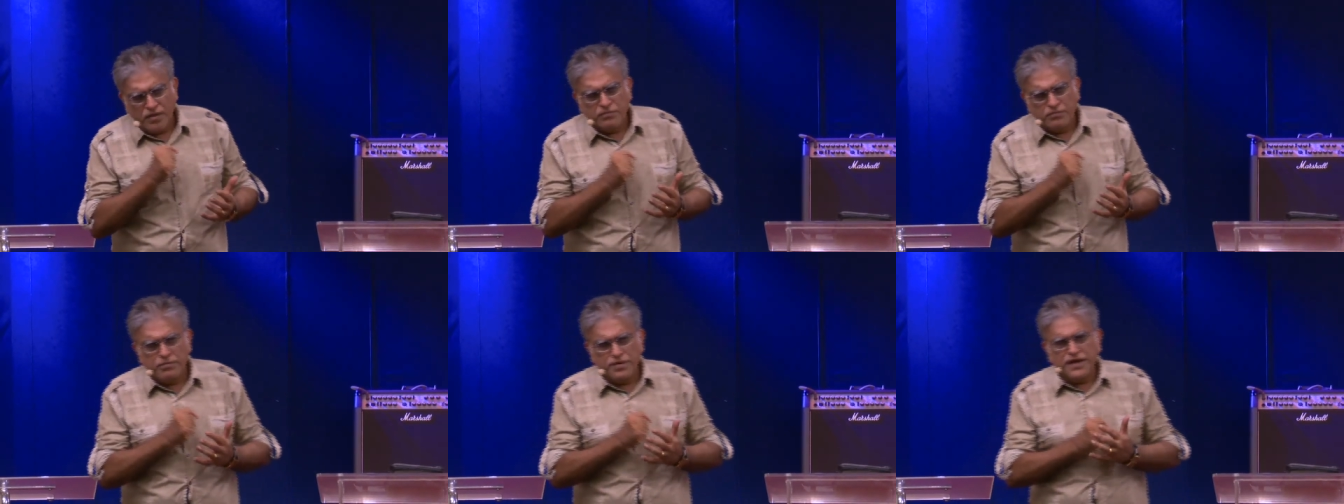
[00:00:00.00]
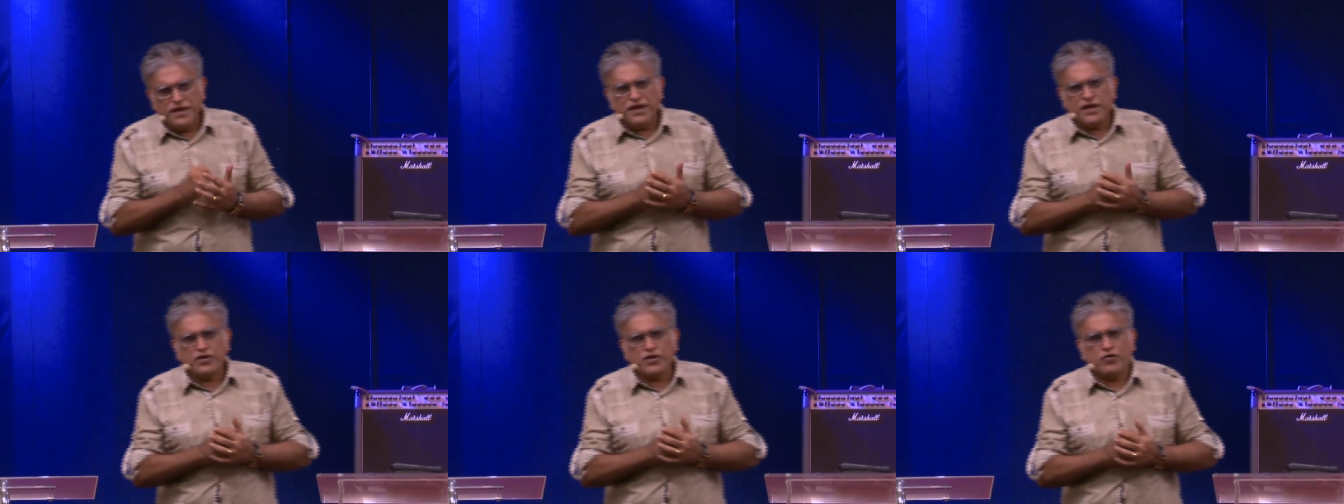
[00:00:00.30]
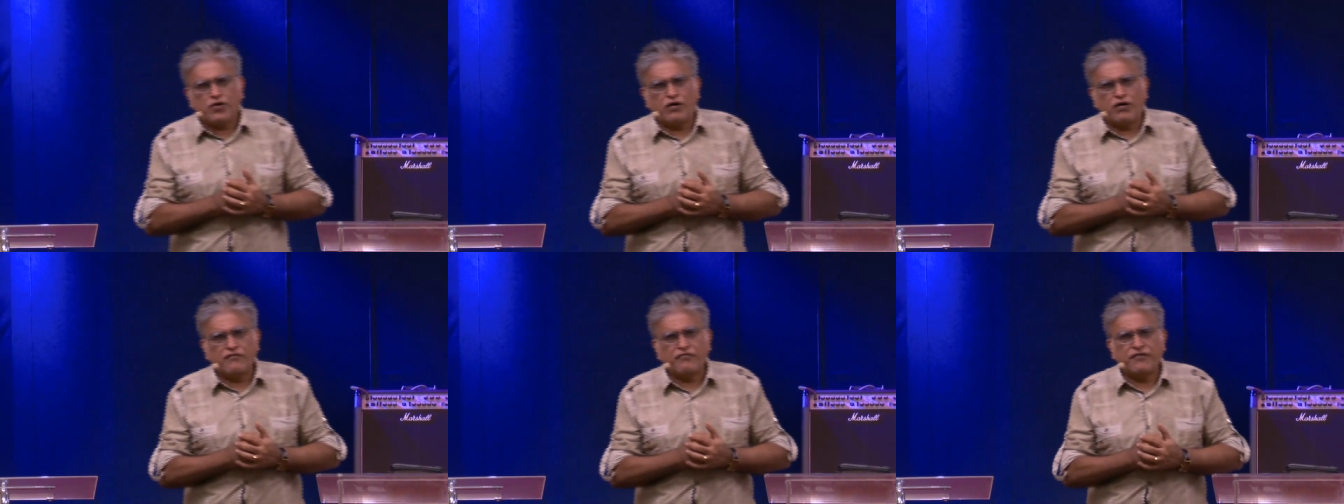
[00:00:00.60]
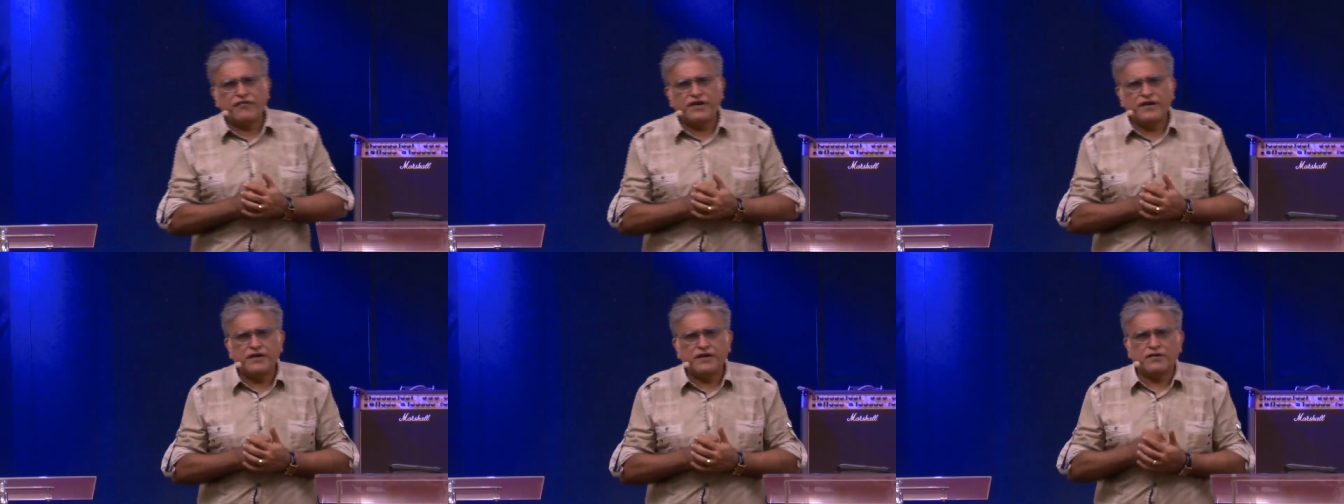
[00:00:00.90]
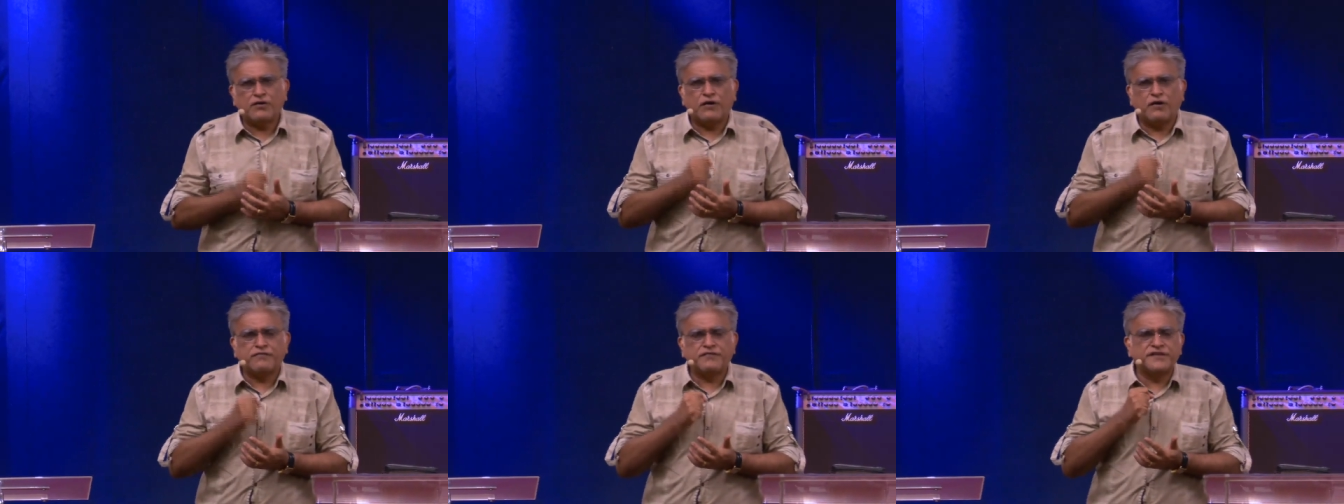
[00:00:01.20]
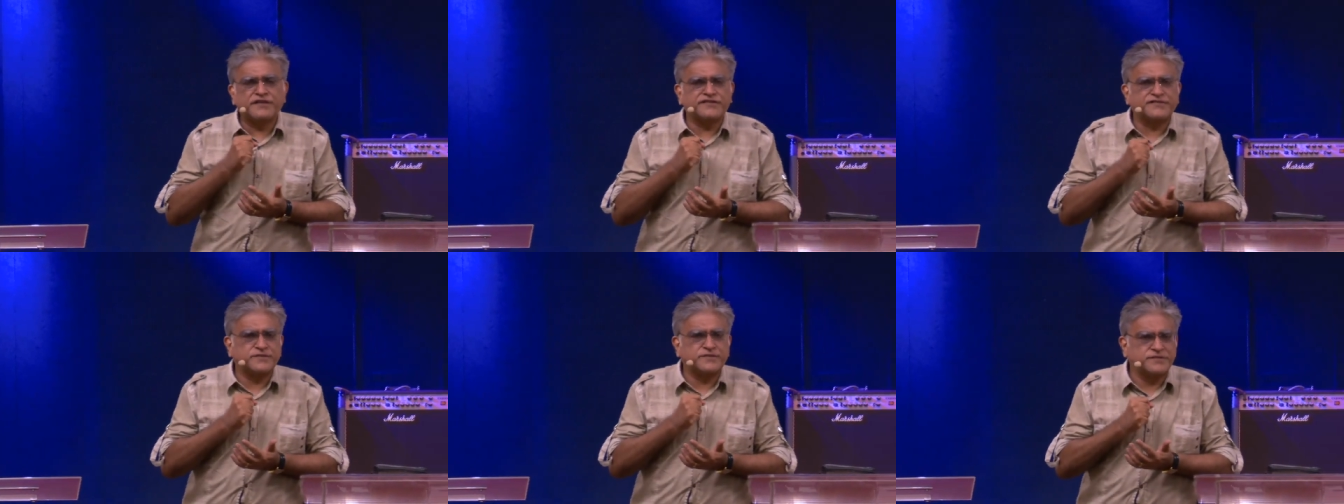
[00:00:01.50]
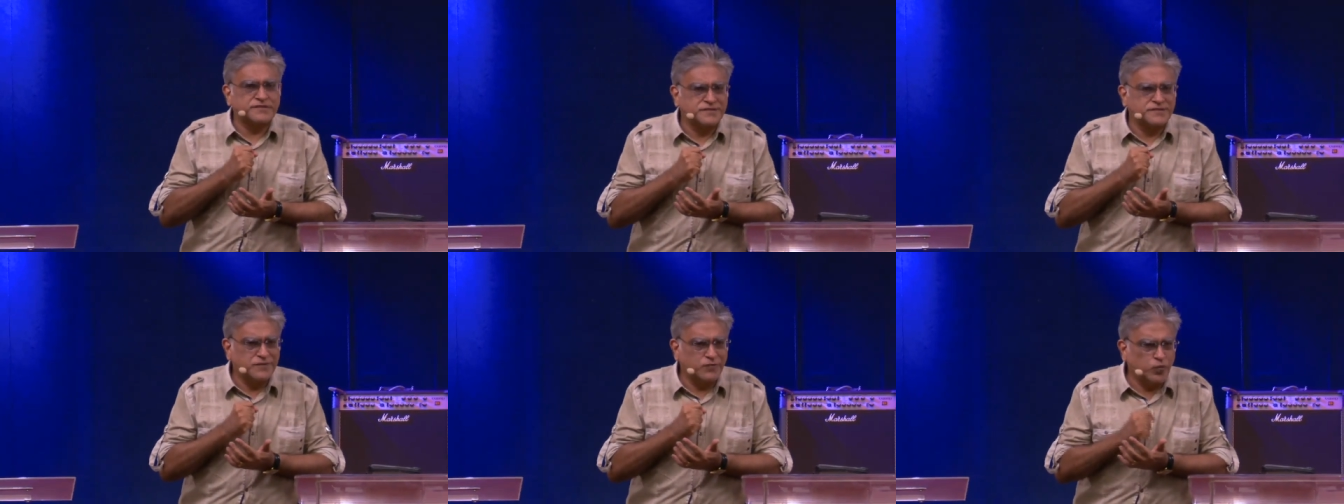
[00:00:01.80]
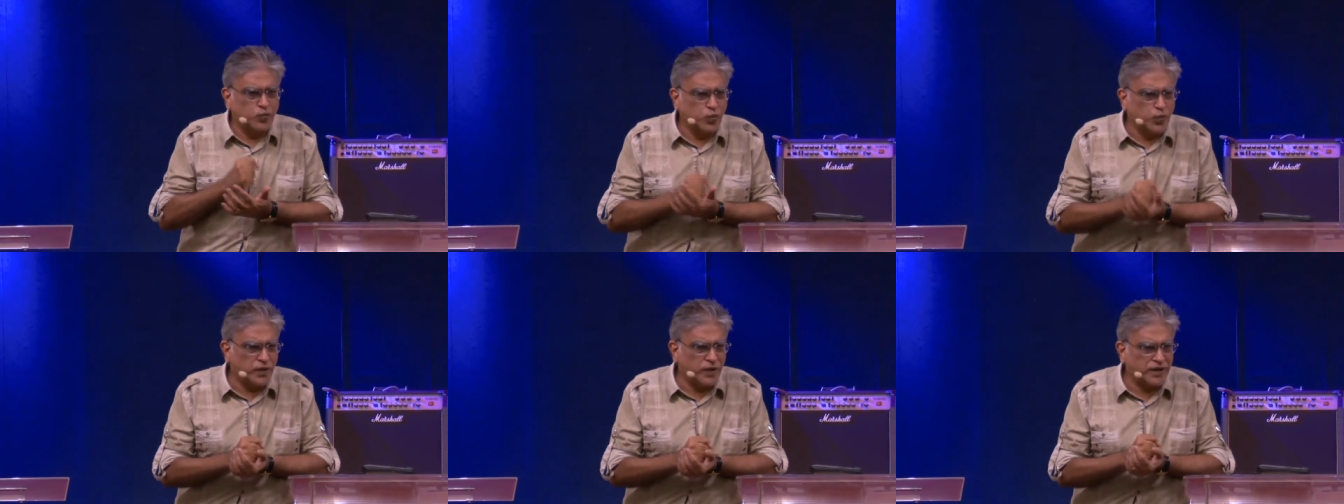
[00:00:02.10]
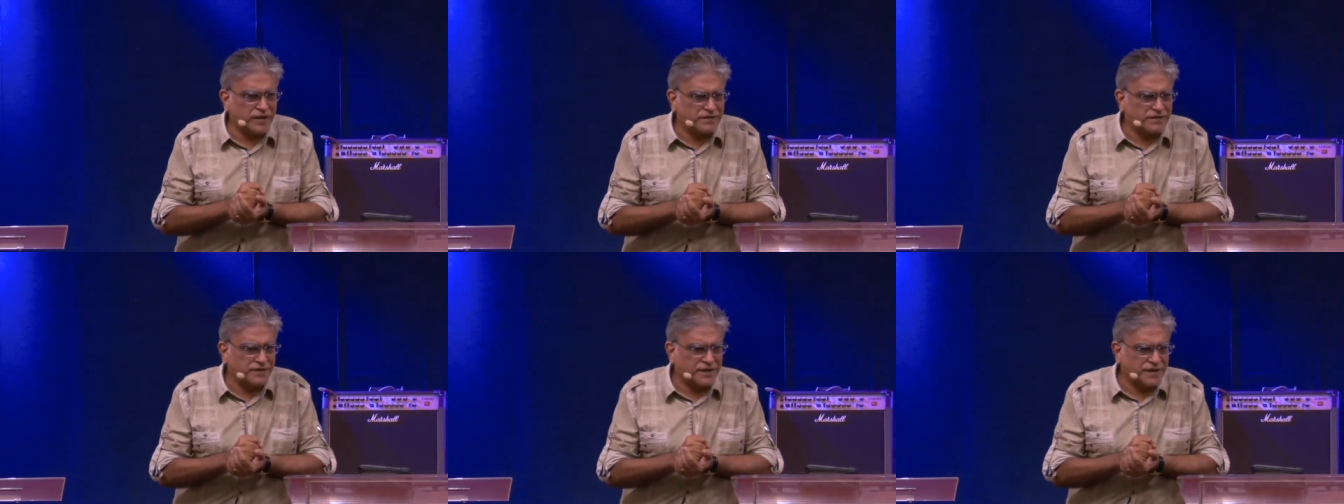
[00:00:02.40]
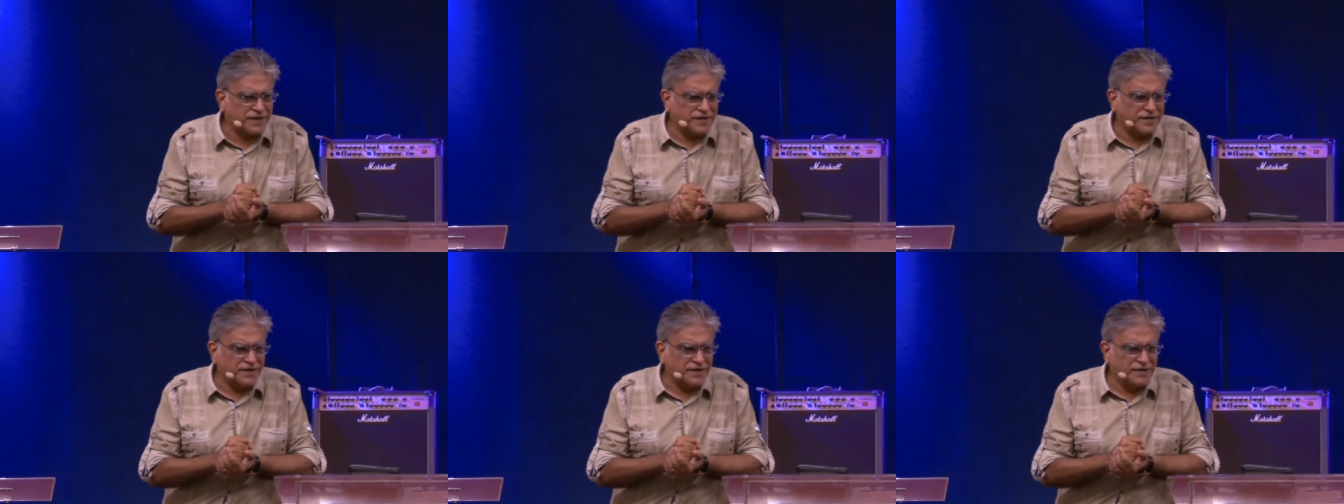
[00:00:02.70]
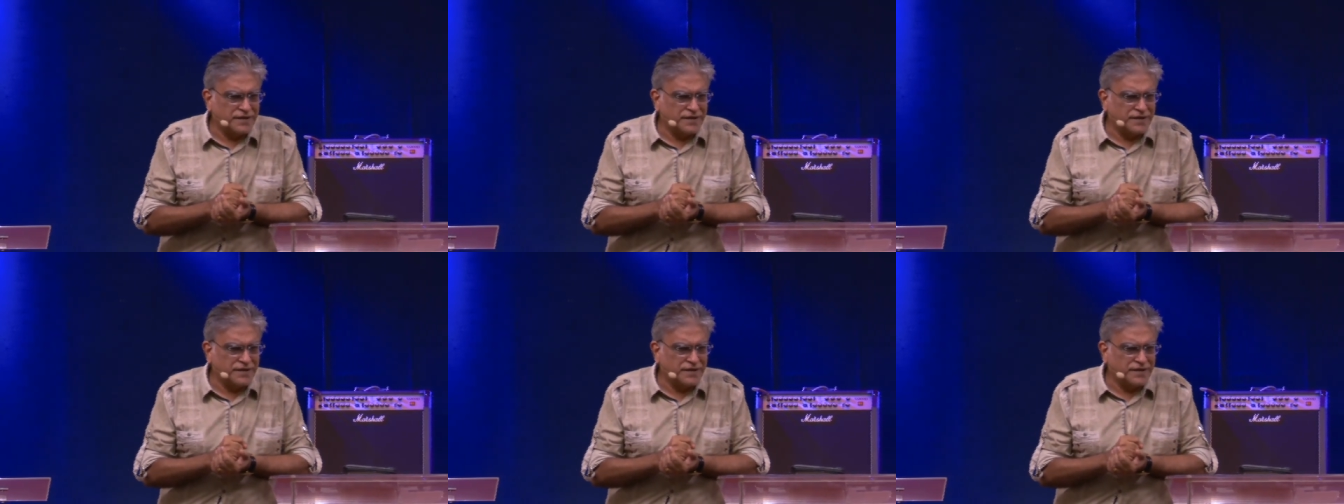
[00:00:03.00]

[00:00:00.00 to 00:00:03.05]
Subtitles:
being confident of this very thing,